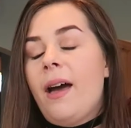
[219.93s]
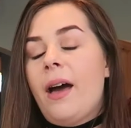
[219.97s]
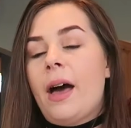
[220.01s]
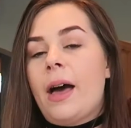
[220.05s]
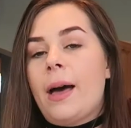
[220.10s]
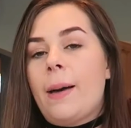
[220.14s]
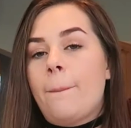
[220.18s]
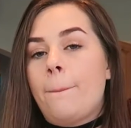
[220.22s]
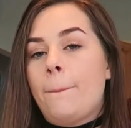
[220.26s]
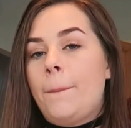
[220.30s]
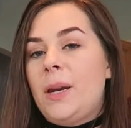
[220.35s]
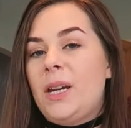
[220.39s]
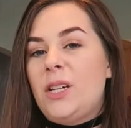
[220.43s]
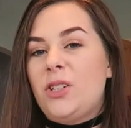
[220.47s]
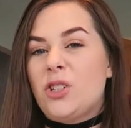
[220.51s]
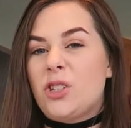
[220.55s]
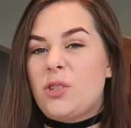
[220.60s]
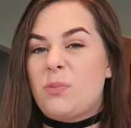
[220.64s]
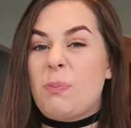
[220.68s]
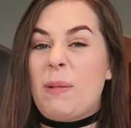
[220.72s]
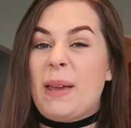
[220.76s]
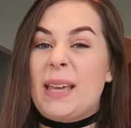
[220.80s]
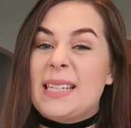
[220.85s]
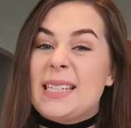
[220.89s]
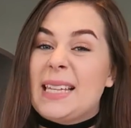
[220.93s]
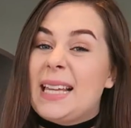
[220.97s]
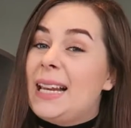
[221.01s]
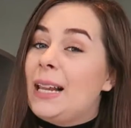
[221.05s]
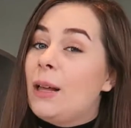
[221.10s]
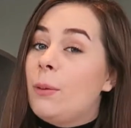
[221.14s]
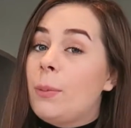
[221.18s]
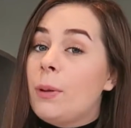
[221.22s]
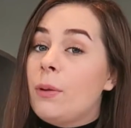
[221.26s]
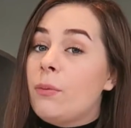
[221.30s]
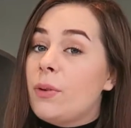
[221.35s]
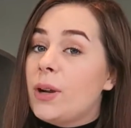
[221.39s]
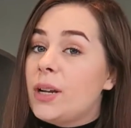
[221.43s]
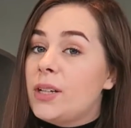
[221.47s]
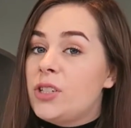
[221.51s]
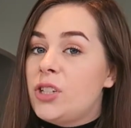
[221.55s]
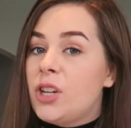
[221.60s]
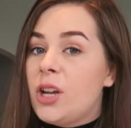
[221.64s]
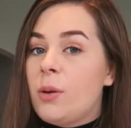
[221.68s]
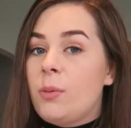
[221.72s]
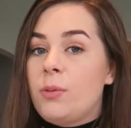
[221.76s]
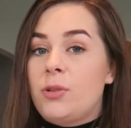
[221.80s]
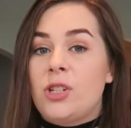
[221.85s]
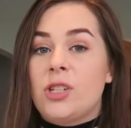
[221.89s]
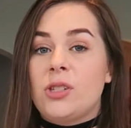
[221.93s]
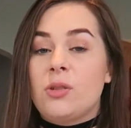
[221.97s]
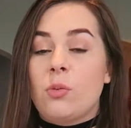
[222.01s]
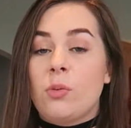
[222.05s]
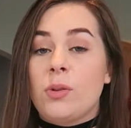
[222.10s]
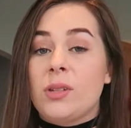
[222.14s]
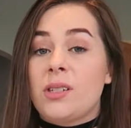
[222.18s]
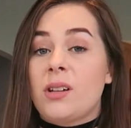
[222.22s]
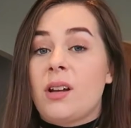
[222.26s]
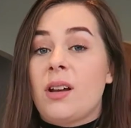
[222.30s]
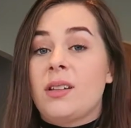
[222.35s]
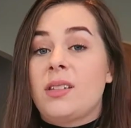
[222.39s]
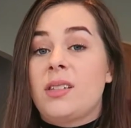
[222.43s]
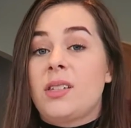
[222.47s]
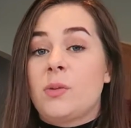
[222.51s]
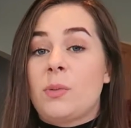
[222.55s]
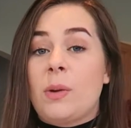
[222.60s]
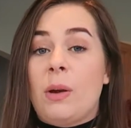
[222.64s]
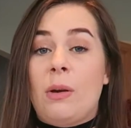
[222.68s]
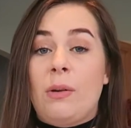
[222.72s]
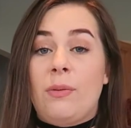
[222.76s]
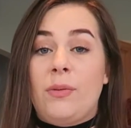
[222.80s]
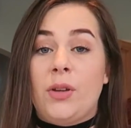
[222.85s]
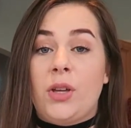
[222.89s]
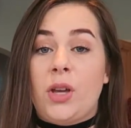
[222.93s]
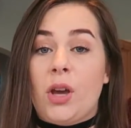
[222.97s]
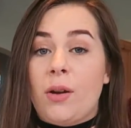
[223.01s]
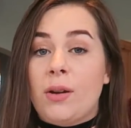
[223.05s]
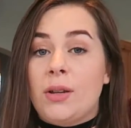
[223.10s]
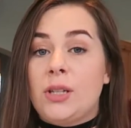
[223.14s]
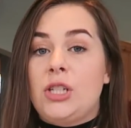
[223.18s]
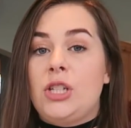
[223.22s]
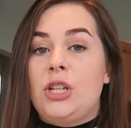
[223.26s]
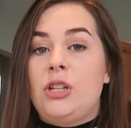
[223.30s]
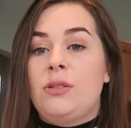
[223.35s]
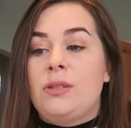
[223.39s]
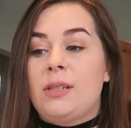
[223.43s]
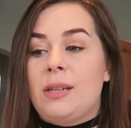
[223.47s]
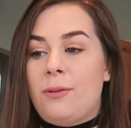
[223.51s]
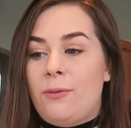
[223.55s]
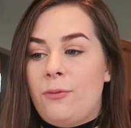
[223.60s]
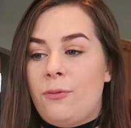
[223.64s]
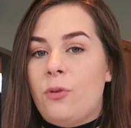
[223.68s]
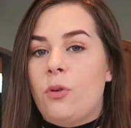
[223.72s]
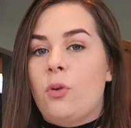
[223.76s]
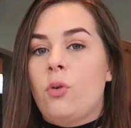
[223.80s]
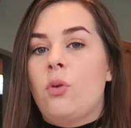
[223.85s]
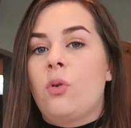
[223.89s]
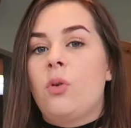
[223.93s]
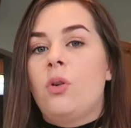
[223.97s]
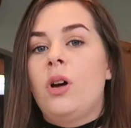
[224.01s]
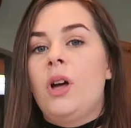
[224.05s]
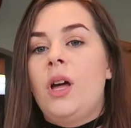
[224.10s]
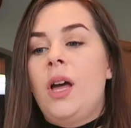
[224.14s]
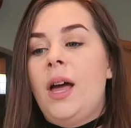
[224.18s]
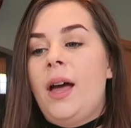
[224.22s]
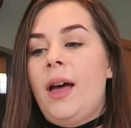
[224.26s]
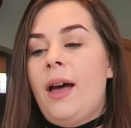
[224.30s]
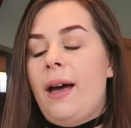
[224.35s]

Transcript: but it just makes it a little bit richer, which is always nice as well if you're going to use it for